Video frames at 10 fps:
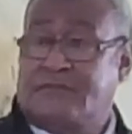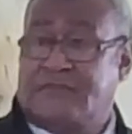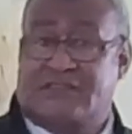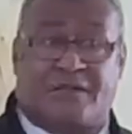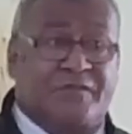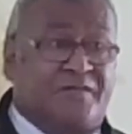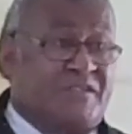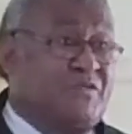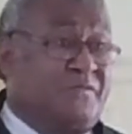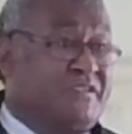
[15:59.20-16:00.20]
Some of us
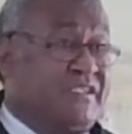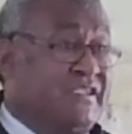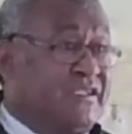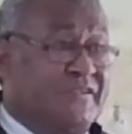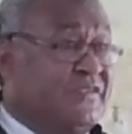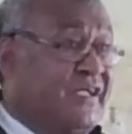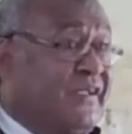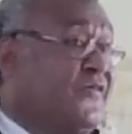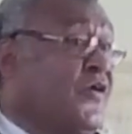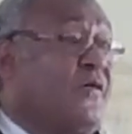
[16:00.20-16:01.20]
will be sitting here today,
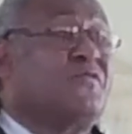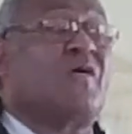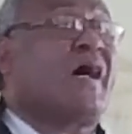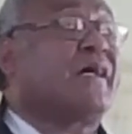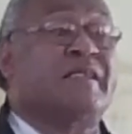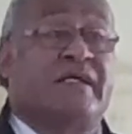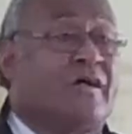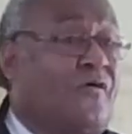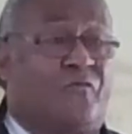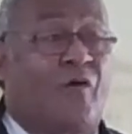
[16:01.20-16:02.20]
have no idea
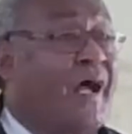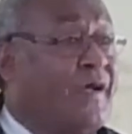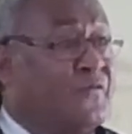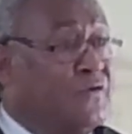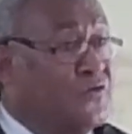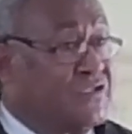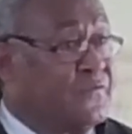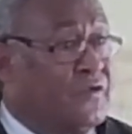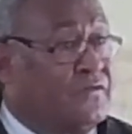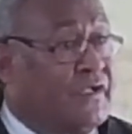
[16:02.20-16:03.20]
of why we worship
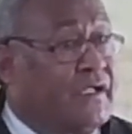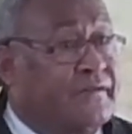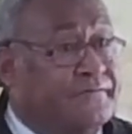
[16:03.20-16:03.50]
God today.